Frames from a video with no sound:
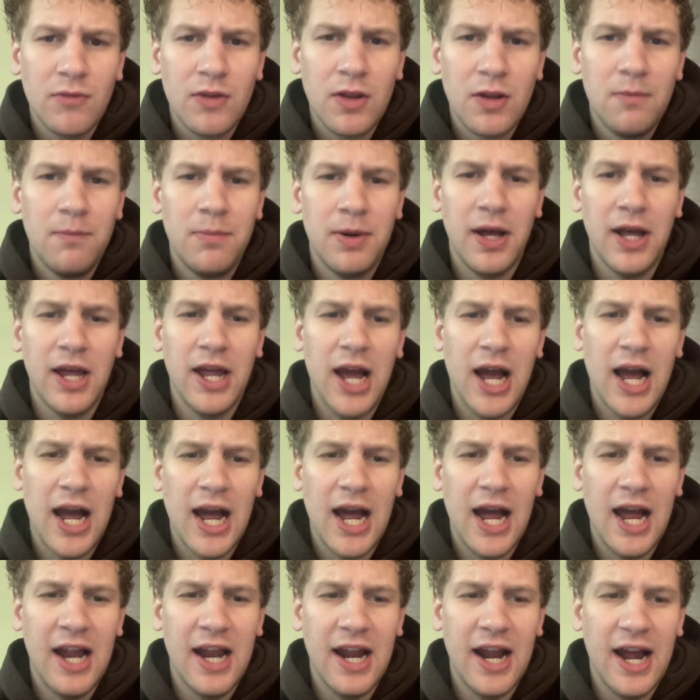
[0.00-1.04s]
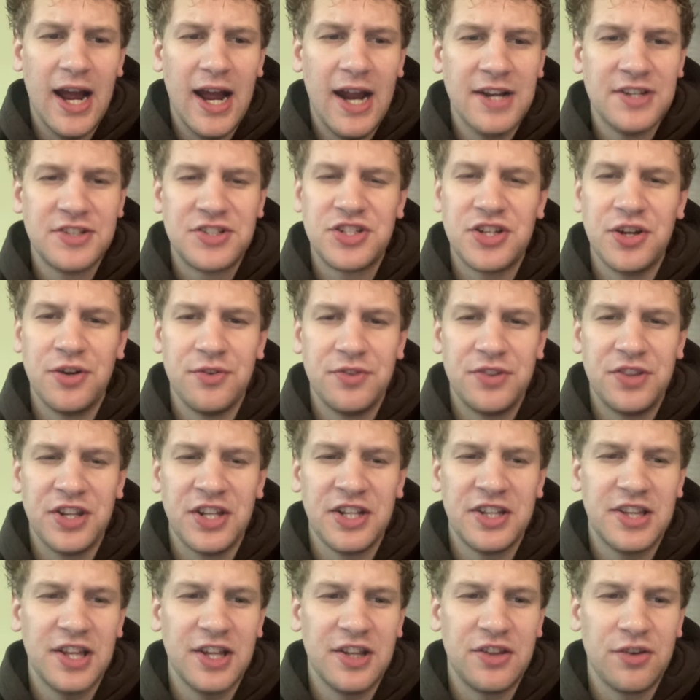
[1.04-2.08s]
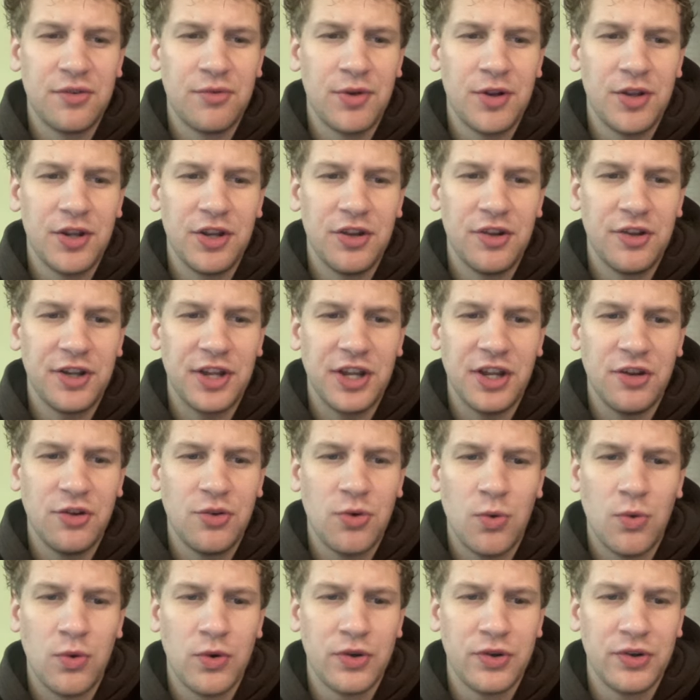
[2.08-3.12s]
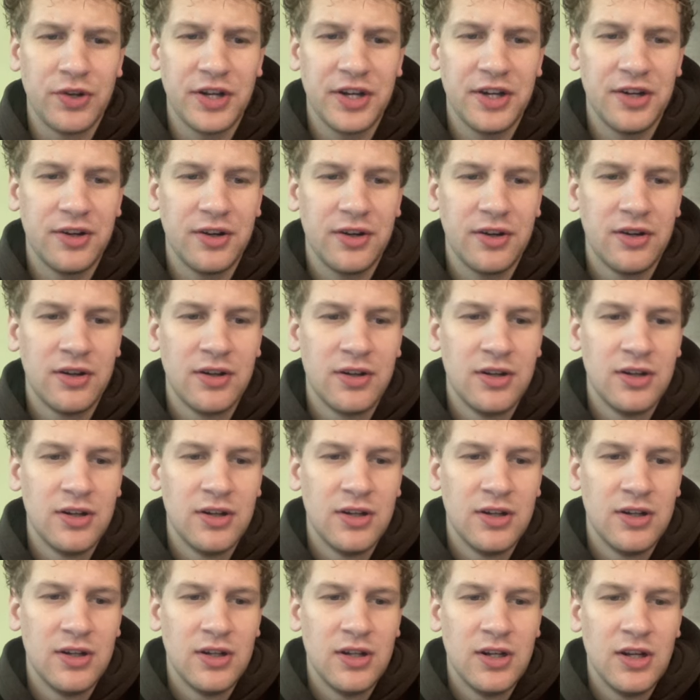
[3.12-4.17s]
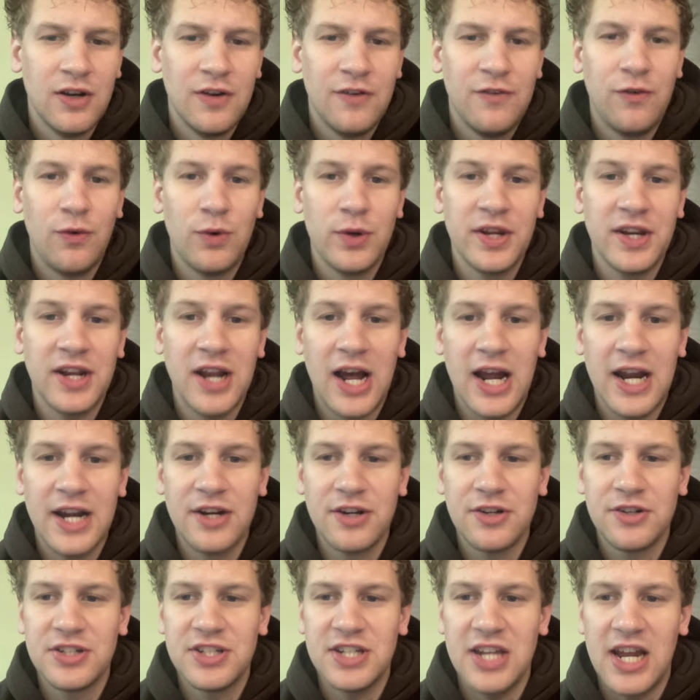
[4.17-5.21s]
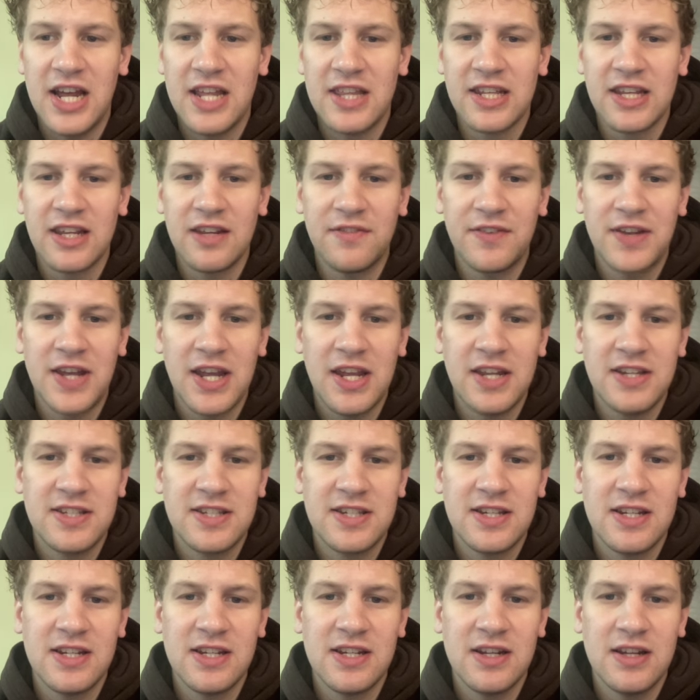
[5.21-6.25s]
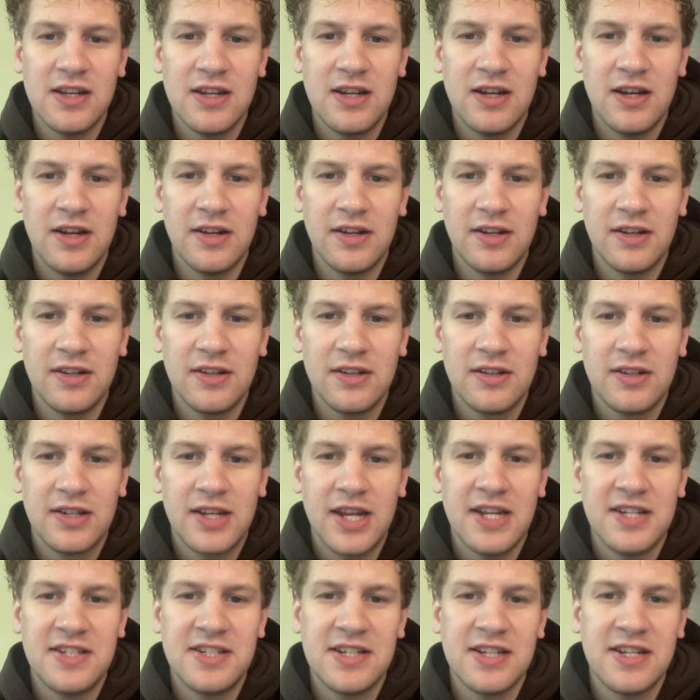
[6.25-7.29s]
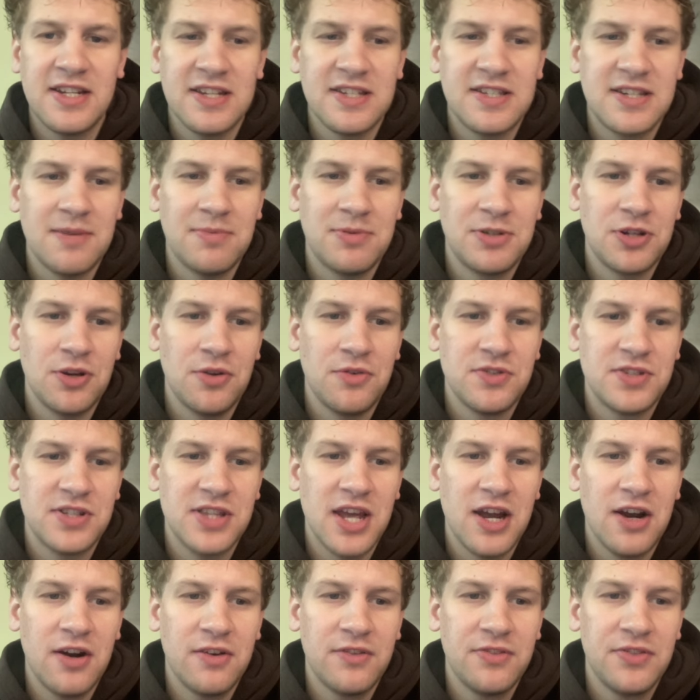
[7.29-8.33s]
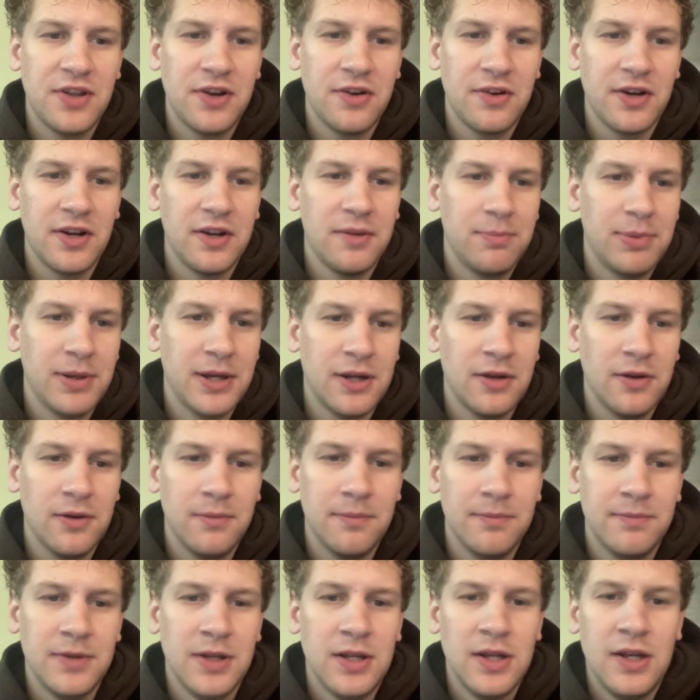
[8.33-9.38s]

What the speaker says: but I just don't think that they're really looking corner here. 49ers, I think if Casey Concepcion's there, they're going to pick him.